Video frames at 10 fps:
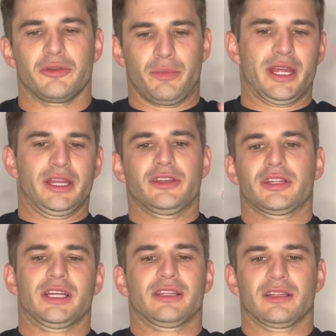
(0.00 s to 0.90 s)
make it
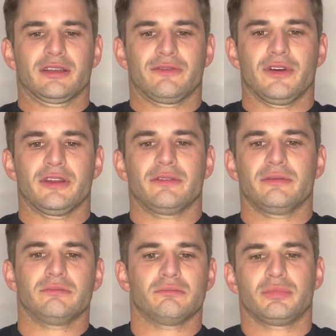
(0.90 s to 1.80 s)
into a fun,
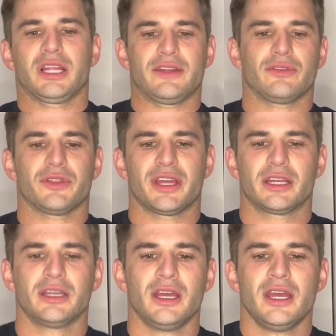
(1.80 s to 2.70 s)
playful
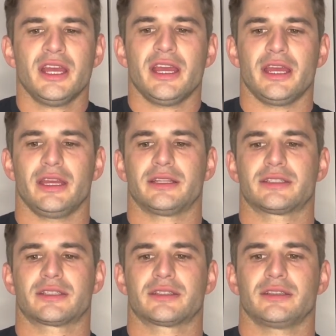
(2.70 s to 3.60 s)
thing.
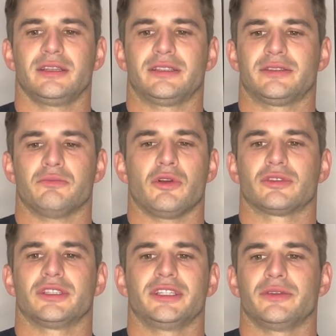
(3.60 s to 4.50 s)
It's
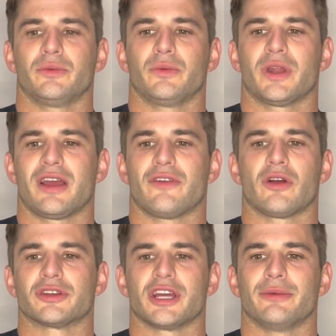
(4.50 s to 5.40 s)
mostly when I have a
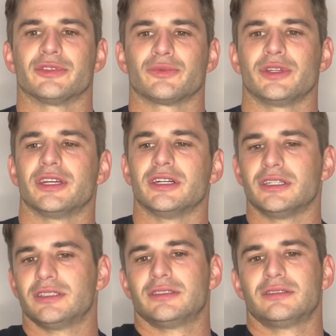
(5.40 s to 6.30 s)
hard time is when
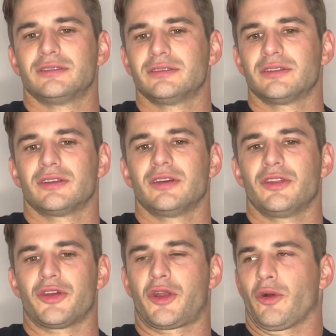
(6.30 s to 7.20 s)
the
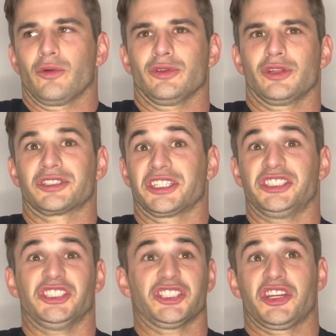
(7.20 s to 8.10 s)
girl looks like
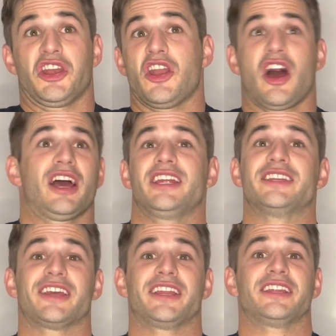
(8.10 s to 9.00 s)
she's just not
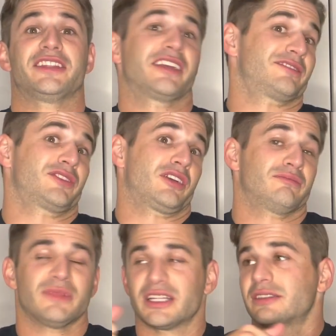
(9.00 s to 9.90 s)
into anything. So
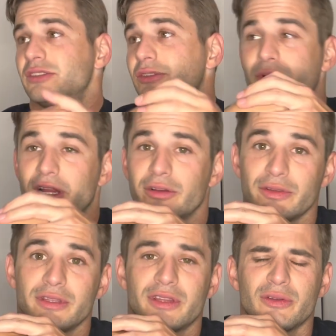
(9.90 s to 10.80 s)
that's usually when
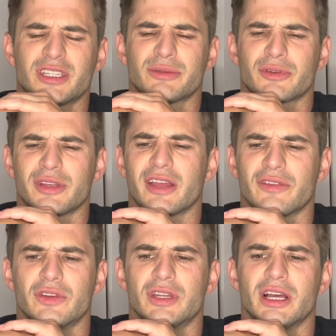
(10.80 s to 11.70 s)
the only times I really have
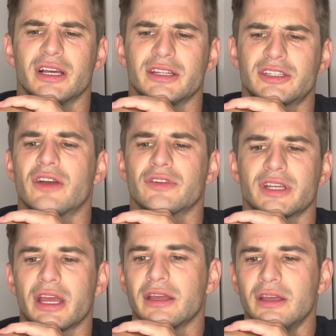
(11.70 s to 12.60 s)
a tougher
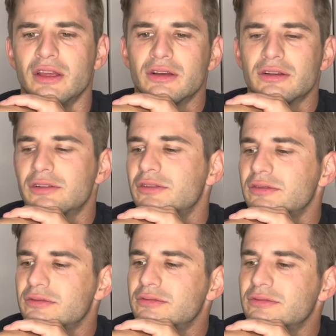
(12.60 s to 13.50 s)
day.
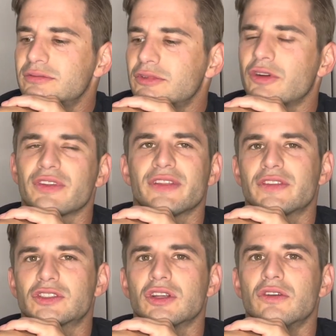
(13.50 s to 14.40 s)
Or if I left the
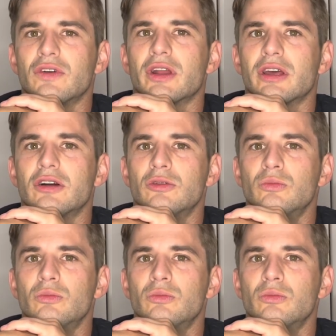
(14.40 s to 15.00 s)
stove on at home.